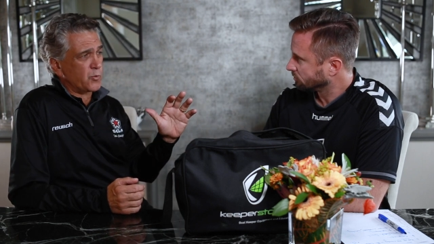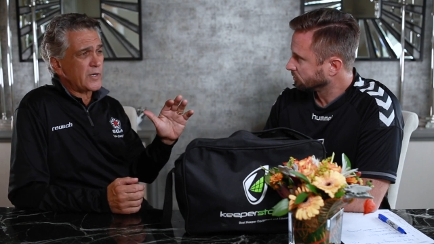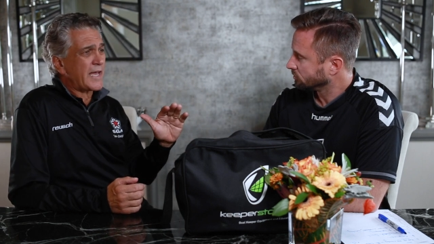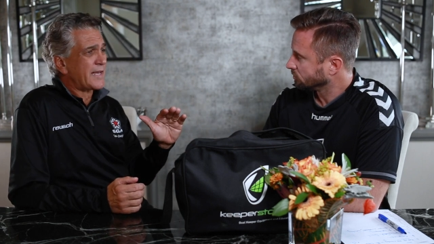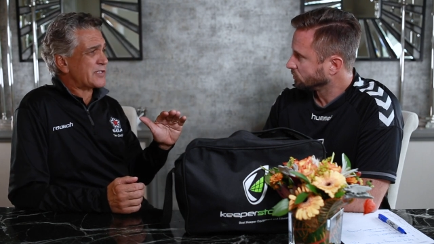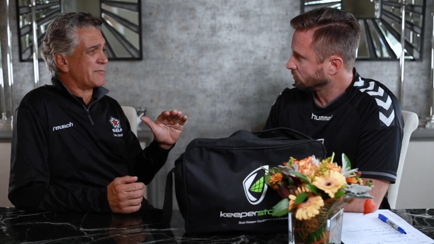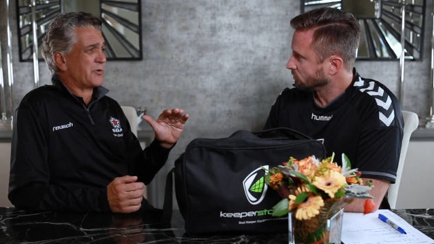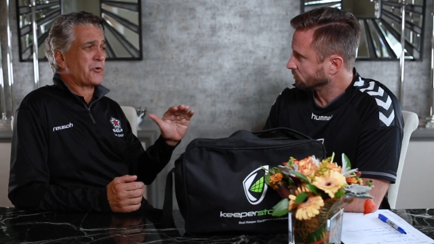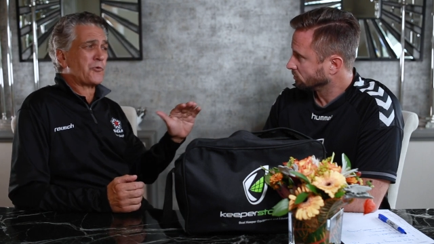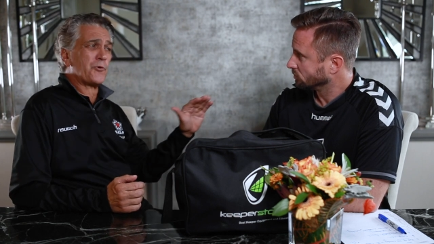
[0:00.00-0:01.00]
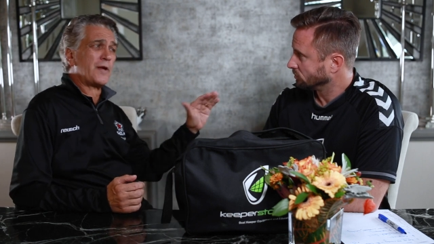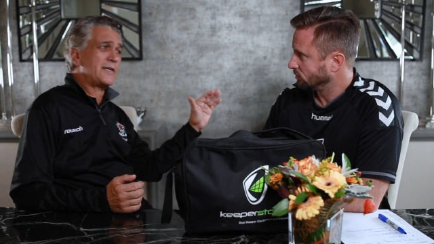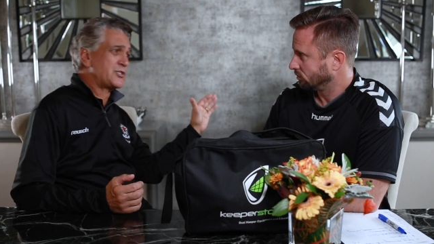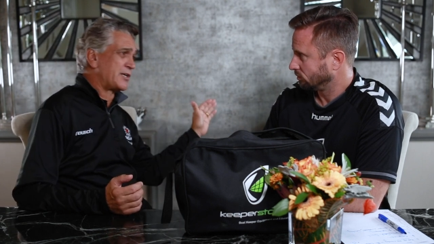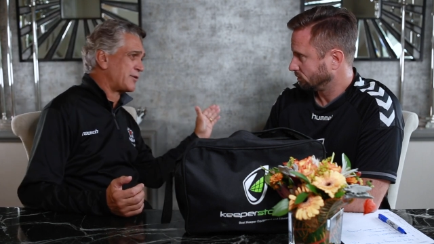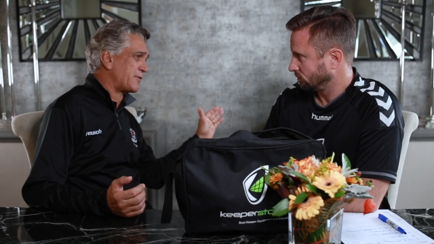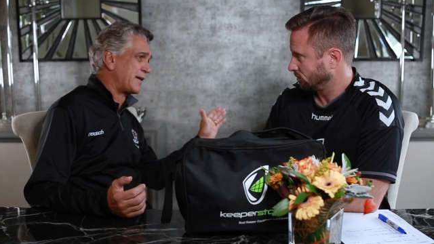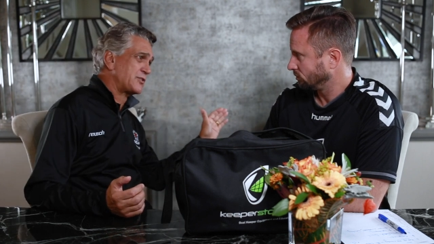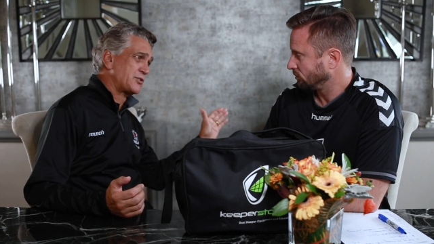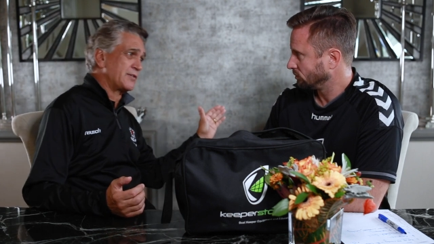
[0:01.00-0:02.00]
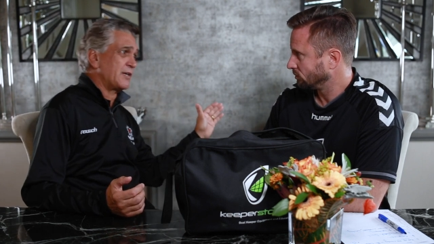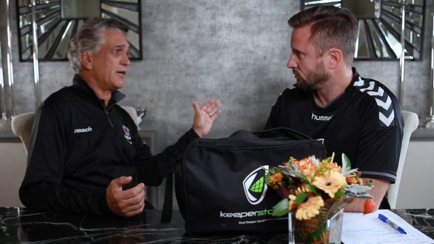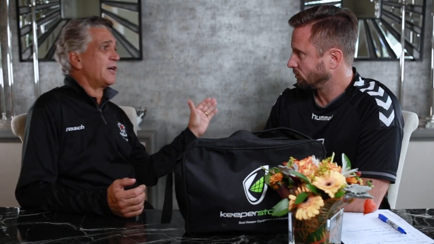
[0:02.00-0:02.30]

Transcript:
Speaker 1: We had some great generation